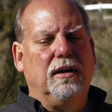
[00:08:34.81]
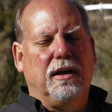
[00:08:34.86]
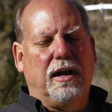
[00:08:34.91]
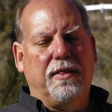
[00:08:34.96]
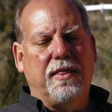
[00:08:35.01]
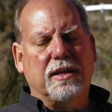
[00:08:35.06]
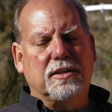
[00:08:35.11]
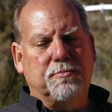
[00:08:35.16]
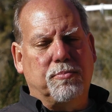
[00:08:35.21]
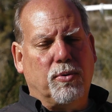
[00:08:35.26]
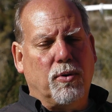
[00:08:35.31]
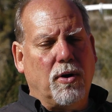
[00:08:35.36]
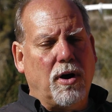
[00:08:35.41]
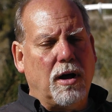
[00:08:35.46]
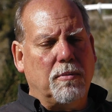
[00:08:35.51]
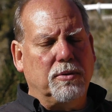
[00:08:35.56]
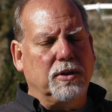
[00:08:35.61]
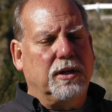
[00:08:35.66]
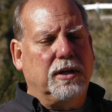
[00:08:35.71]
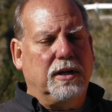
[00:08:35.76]
And that's
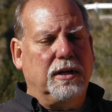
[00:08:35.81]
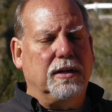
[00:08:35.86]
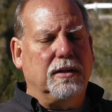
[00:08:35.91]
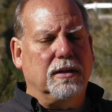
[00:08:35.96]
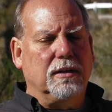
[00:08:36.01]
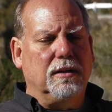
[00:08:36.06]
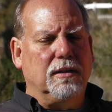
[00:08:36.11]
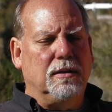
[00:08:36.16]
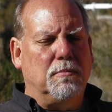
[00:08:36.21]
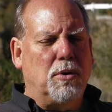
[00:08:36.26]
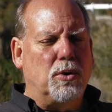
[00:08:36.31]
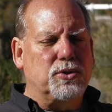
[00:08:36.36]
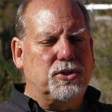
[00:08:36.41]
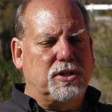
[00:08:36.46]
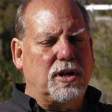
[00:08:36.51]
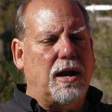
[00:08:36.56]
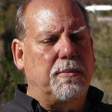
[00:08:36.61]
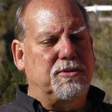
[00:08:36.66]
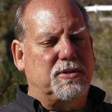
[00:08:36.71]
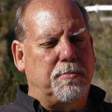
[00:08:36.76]
probably the most
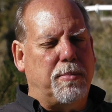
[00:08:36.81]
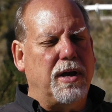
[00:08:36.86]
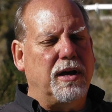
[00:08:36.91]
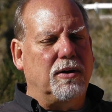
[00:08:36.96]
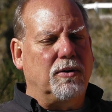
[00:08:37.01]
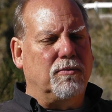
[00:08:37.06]
time spent